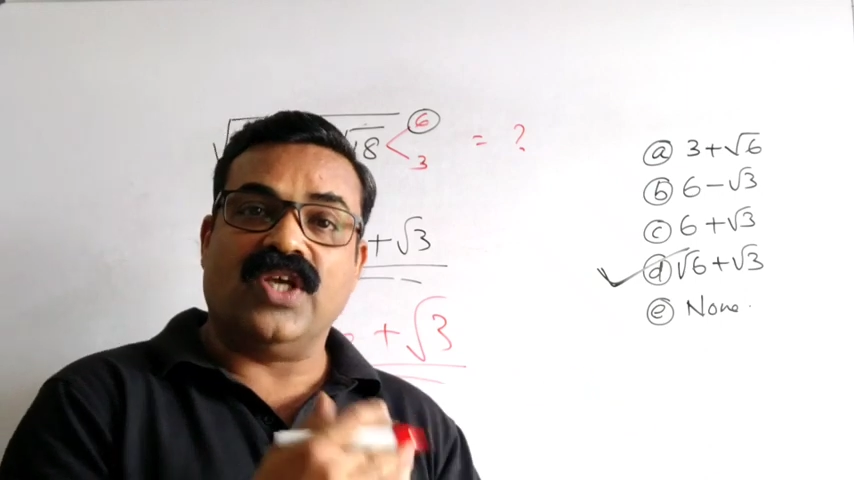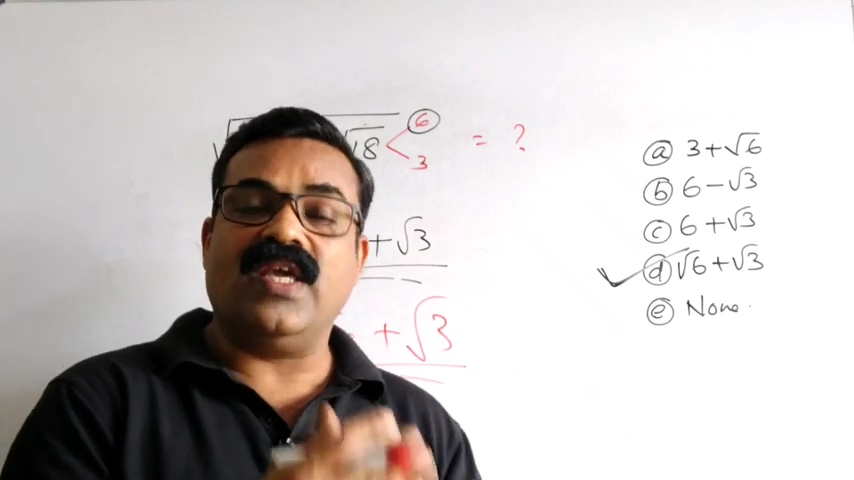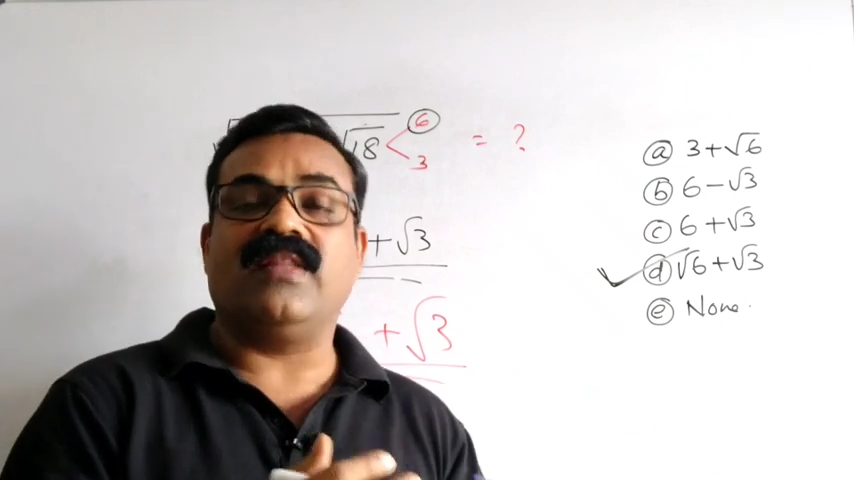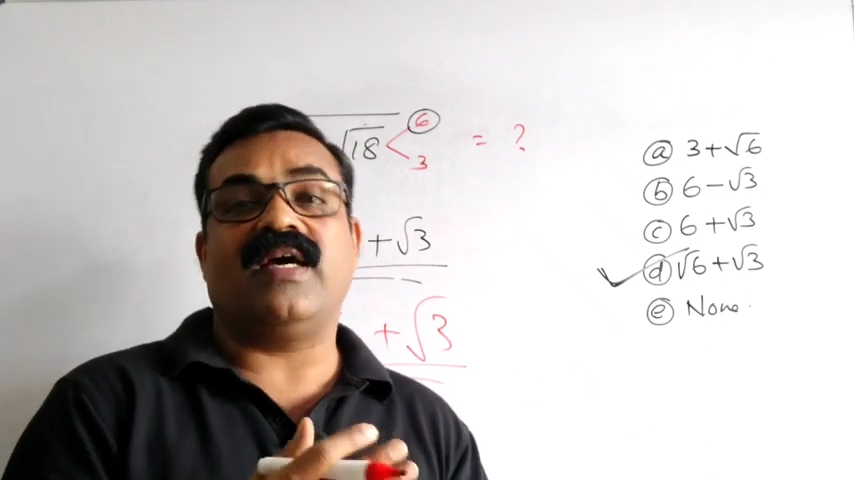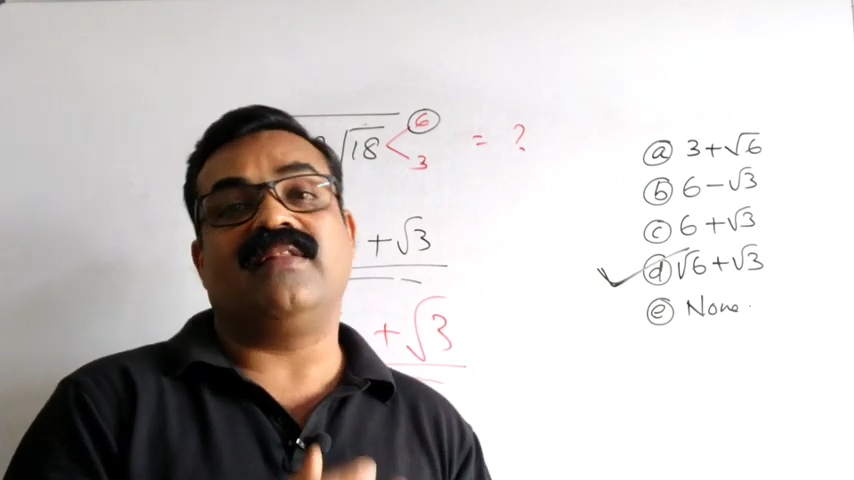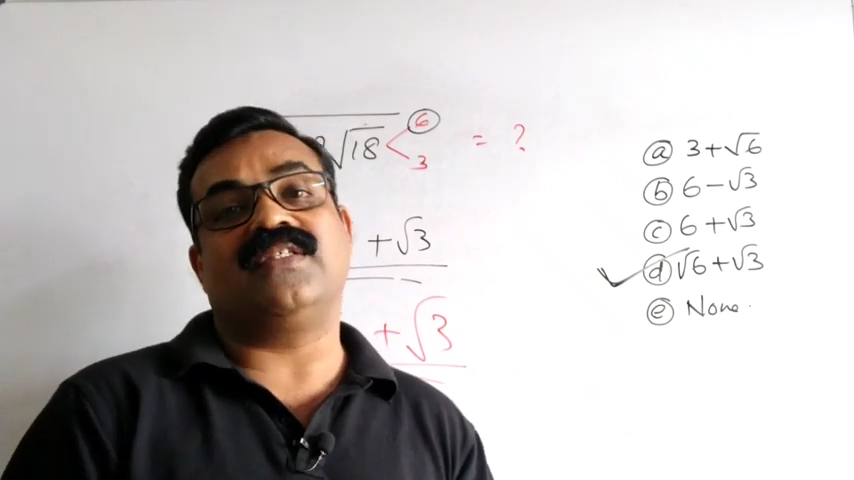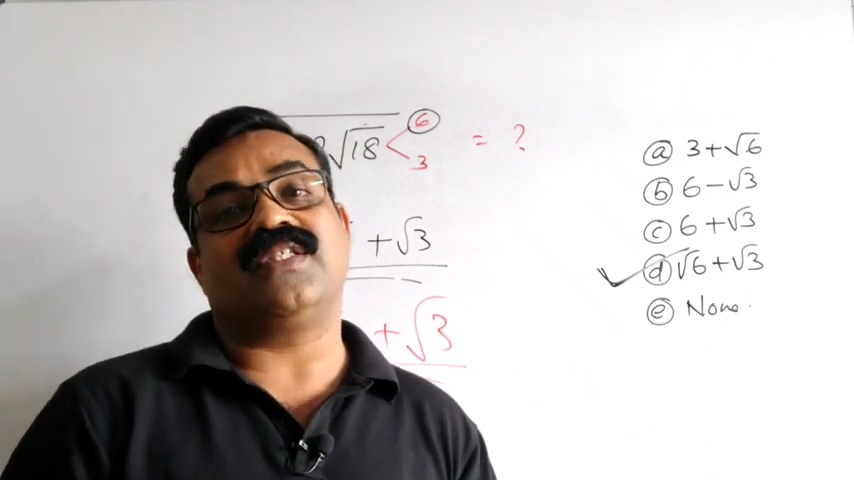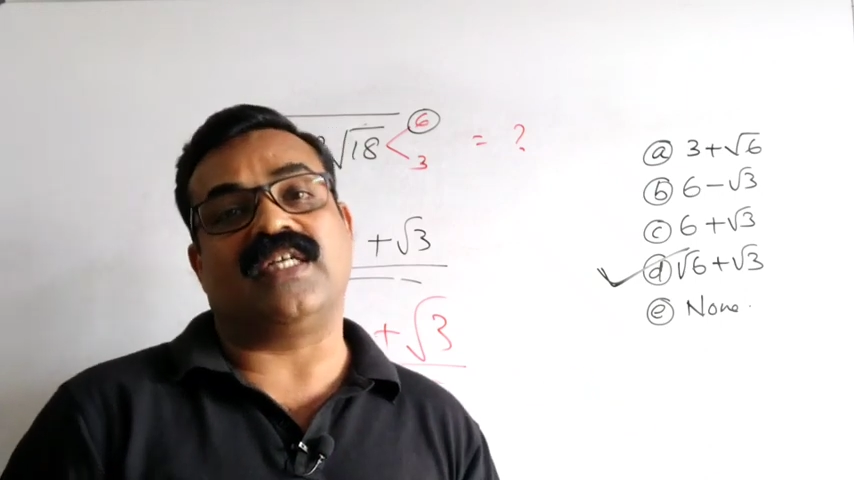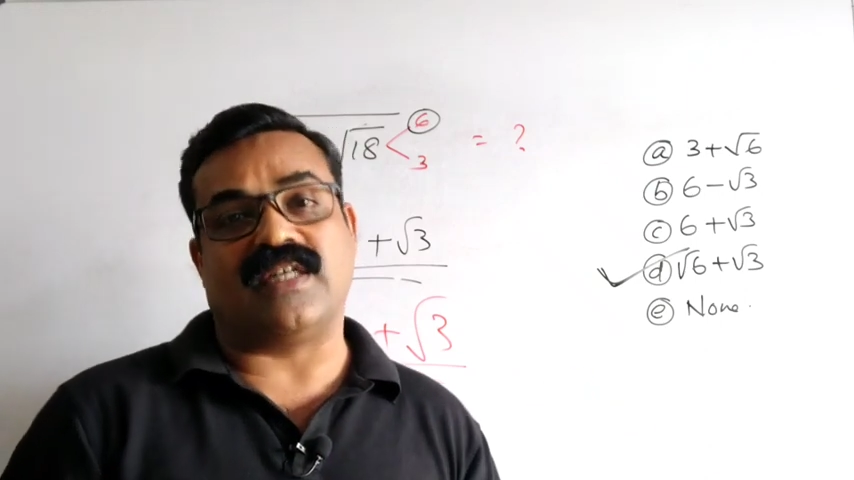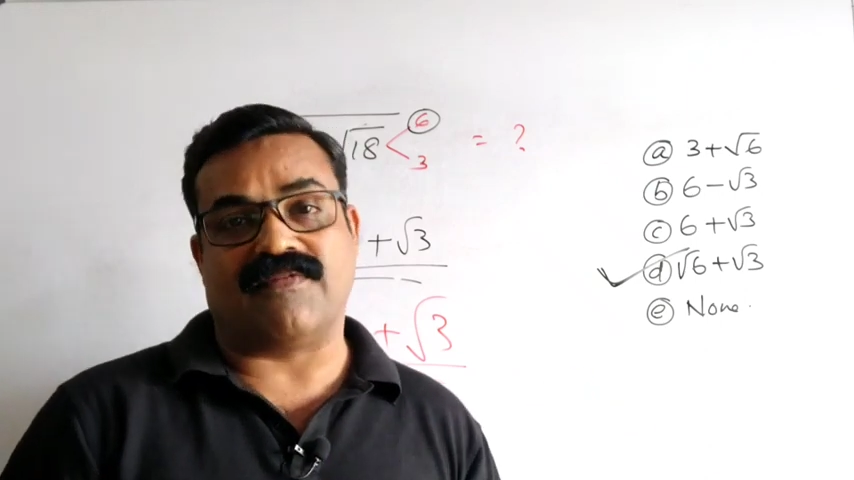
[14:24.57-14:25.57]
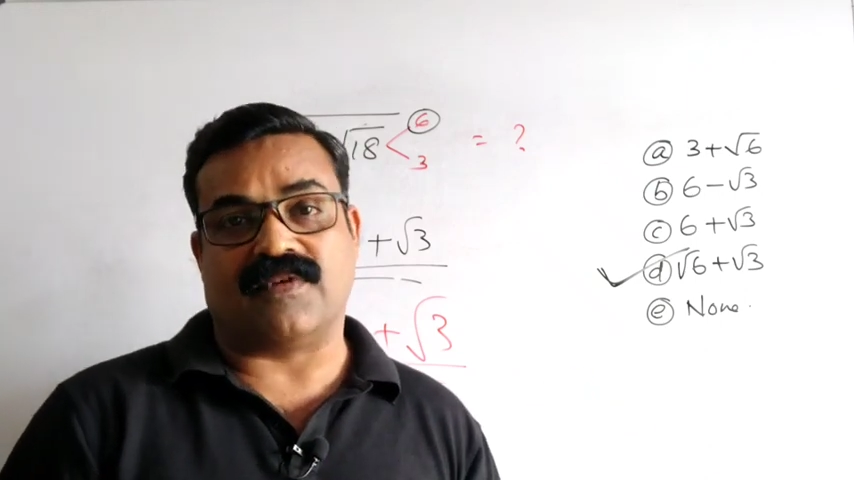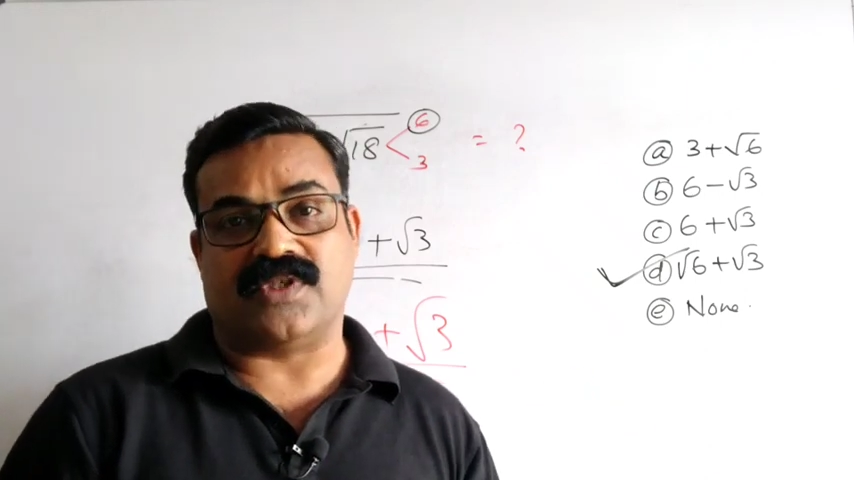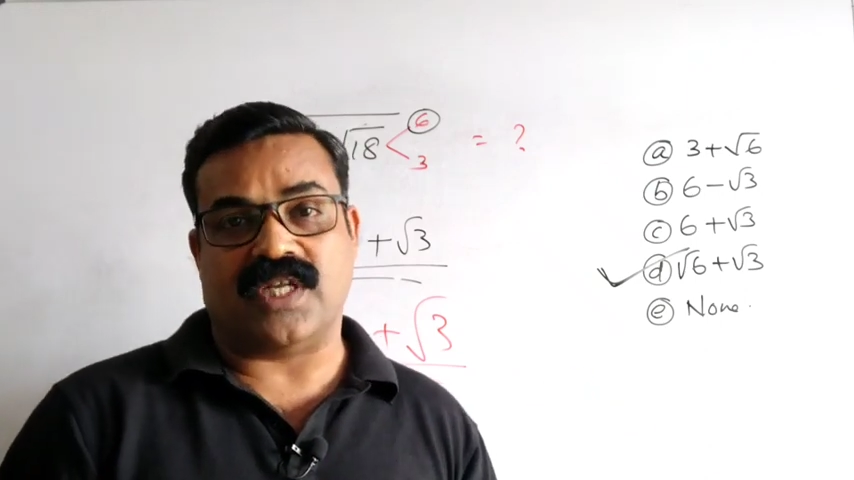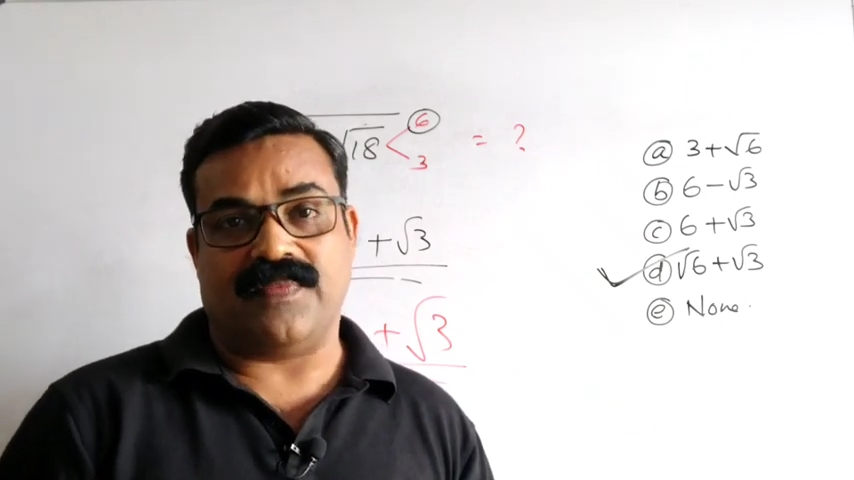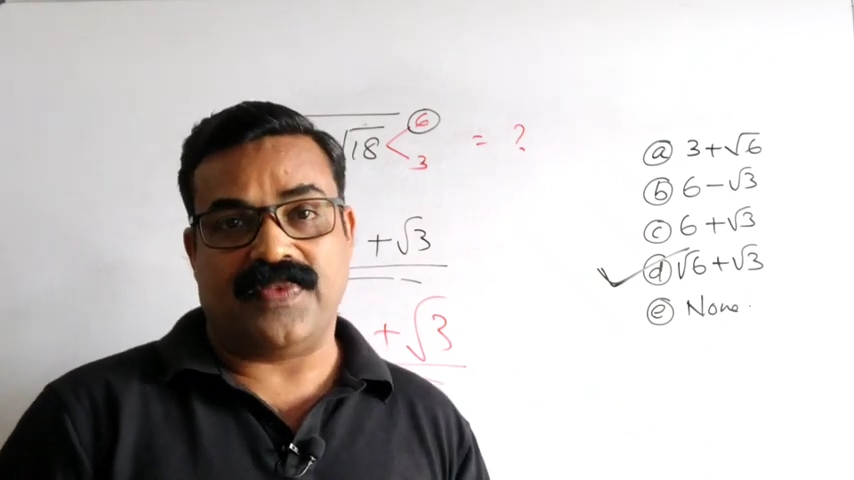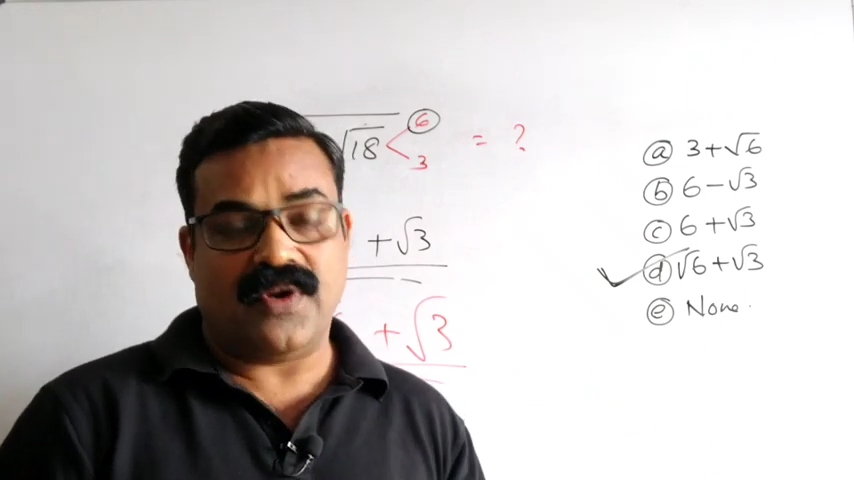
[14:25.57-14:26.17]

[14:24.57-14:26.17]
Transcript: thinking that this is a tough question.